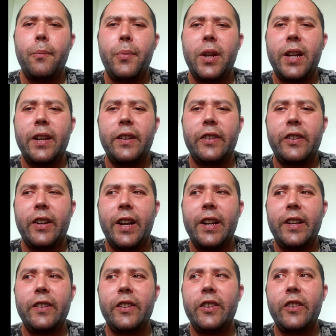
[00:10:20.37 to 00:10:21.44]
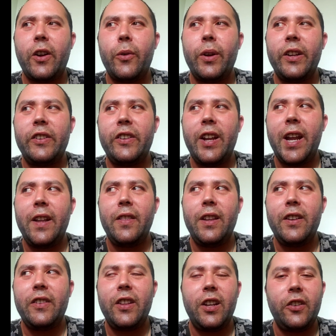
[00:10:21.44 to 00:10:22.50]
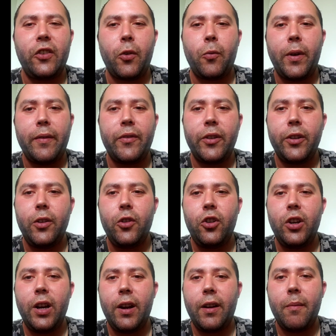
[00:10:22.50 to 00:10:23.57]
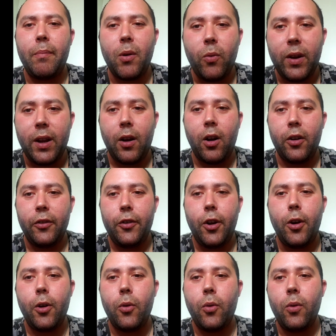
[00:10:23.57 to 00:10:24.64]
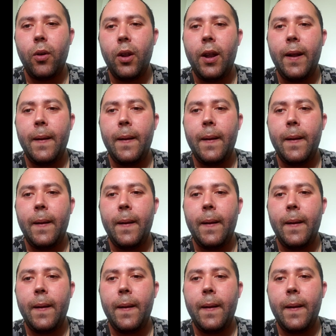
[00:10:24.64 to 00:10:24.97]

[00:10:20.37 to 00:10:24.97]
because science is always saying these things are revolutionary, but we all know